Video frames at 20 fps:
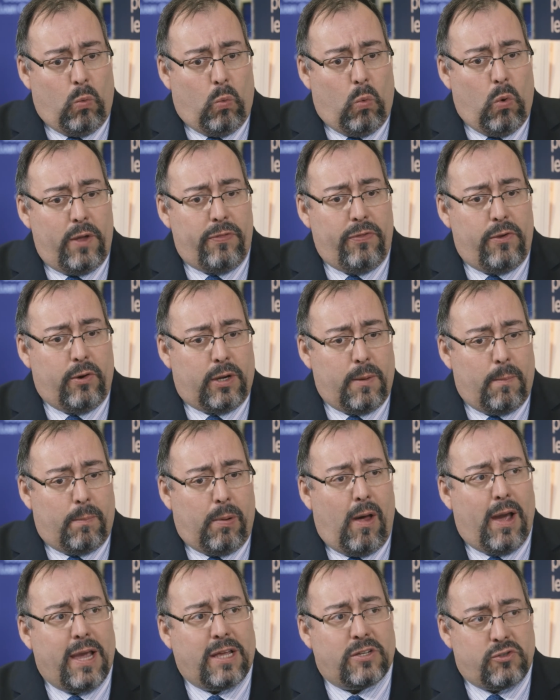what their
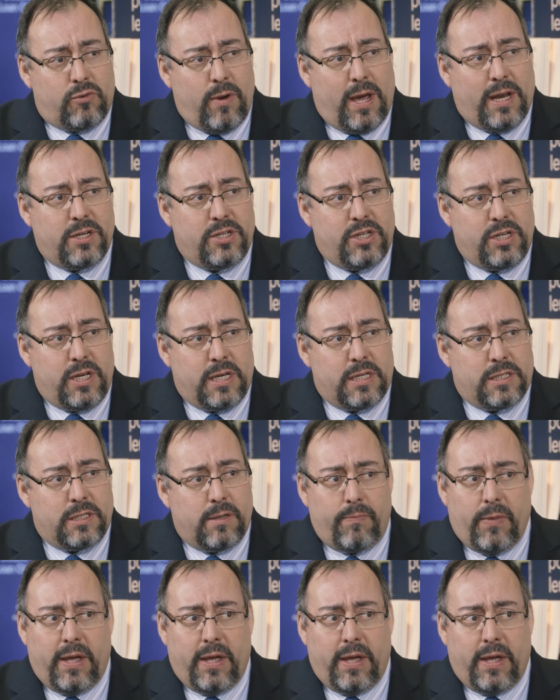compliance strategy is.